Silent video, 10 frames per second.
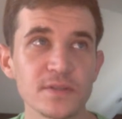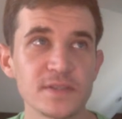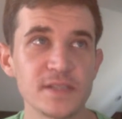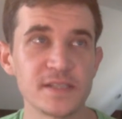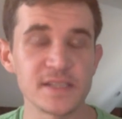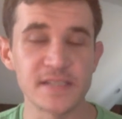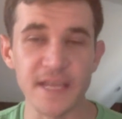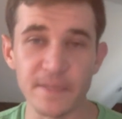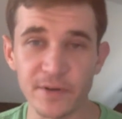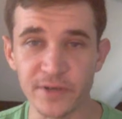the
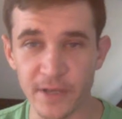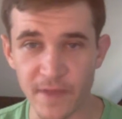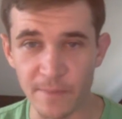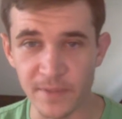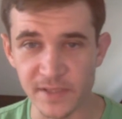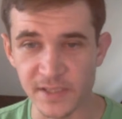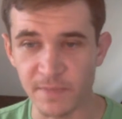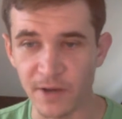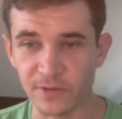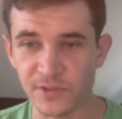sustainability of that business
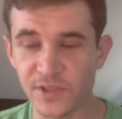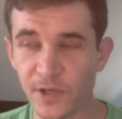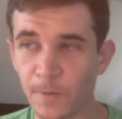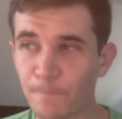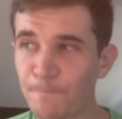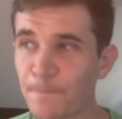model. So